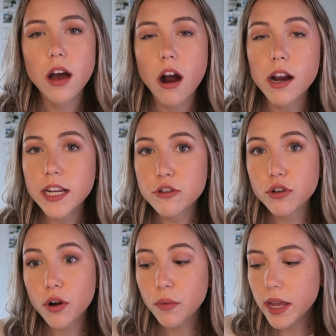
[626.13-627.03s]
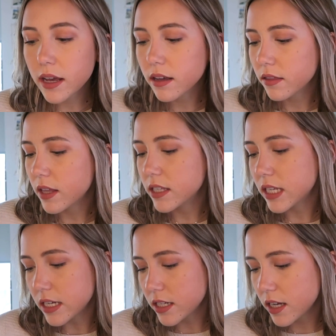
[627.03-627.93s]
Our intro week, they
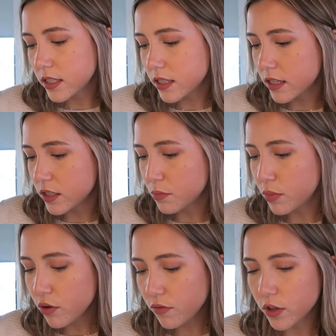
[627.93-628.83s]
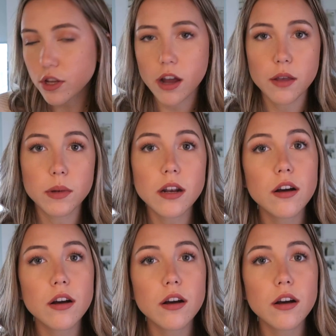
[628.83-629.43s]
sent us this beautiful document.